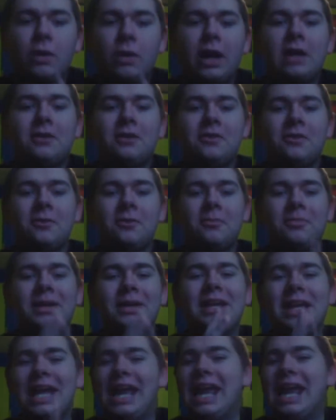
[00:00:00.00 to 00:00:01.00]
random,
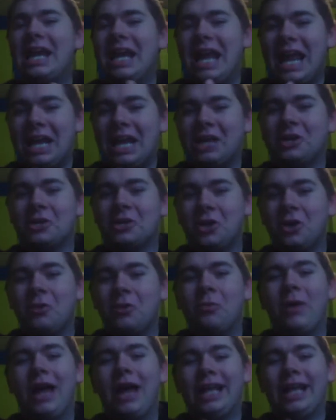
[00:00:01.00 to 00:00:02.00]
but in a good
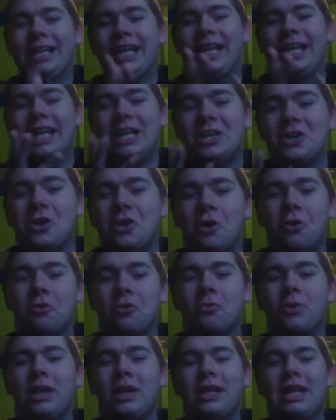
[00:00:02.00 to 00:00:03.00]
way. Like, it
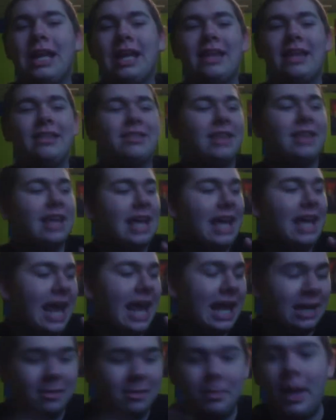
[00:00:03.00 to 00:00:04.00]
knows what it is,
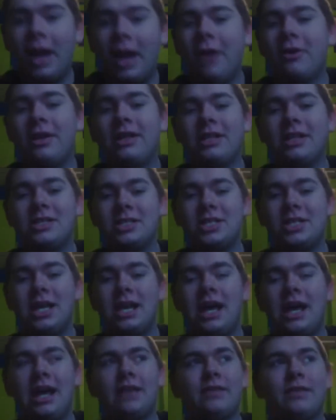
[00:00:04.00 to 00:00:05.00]
and it's parodying the
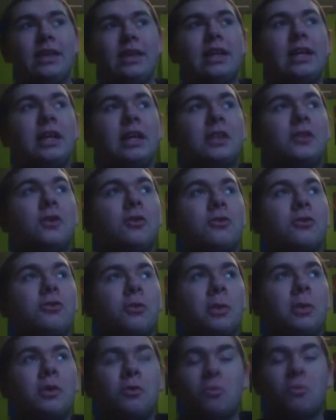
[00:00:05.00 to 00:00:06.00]
shit out of it. There are
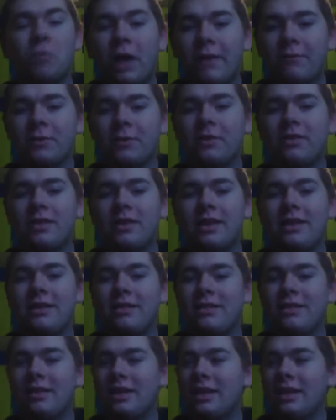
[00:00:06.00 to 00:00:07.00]
so many
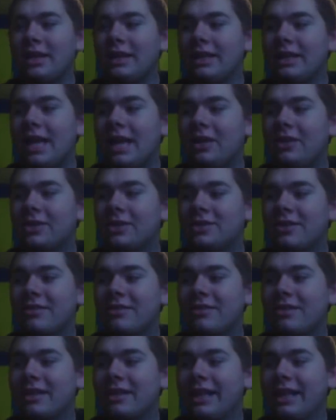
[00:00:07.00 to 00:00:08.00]
references that you could
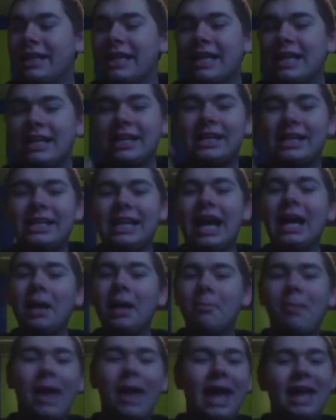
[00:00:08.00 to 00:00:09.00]
just, like, that can kind
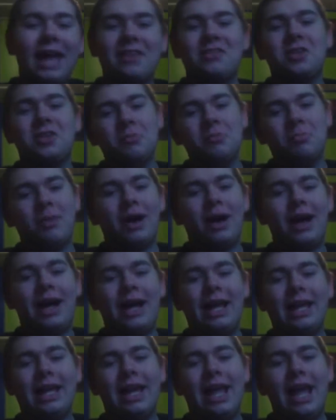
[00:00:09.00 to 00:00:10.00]
of pass you
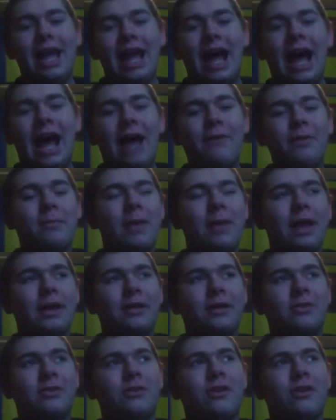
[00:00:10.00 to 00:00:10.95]
by. I went back and